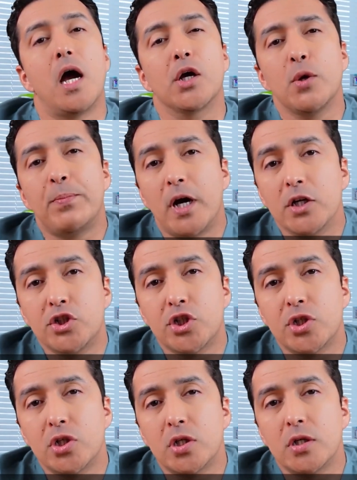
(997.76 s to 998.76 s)

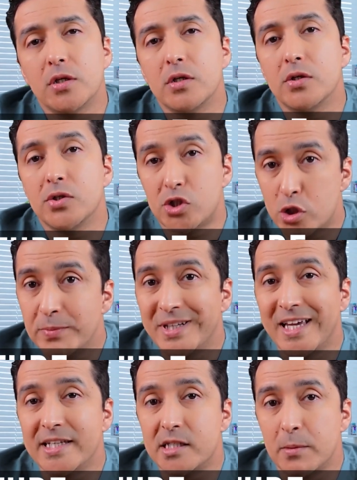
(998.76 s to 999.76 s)
Acupuncture
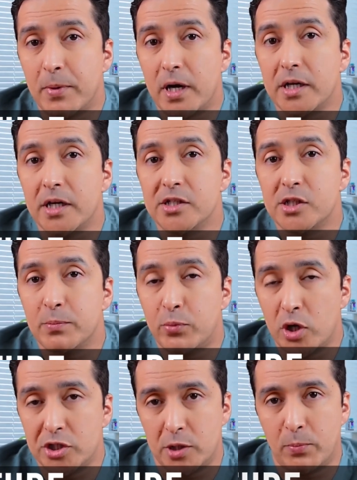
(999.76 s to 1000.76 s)
stimulates the body's
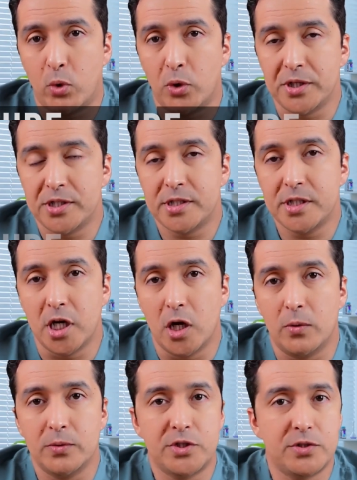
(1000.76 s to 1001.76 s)
pressure points. You
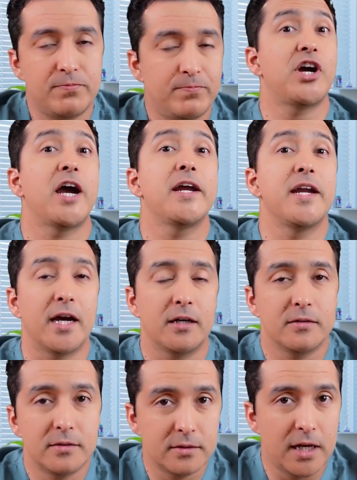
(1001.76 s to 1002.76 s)
know,
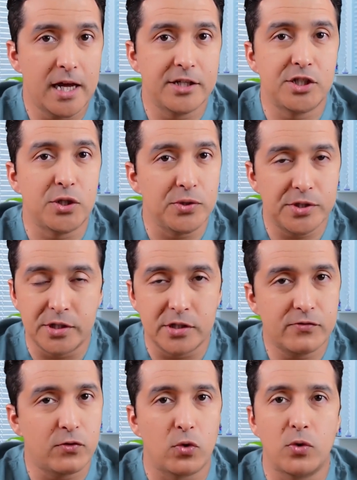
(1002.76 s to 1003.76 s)
China has used
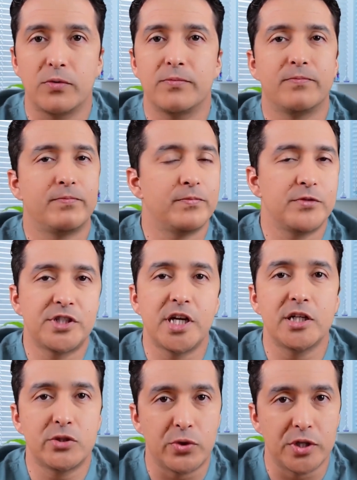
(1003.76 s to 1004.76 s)
this for
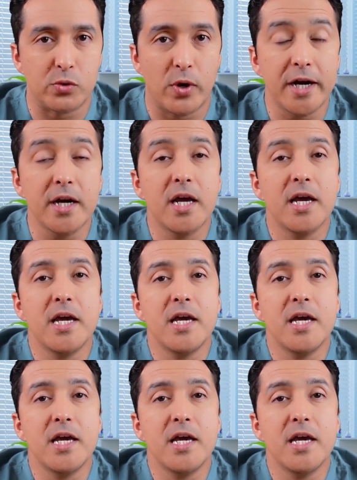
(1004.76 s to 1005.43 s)
centuries, right?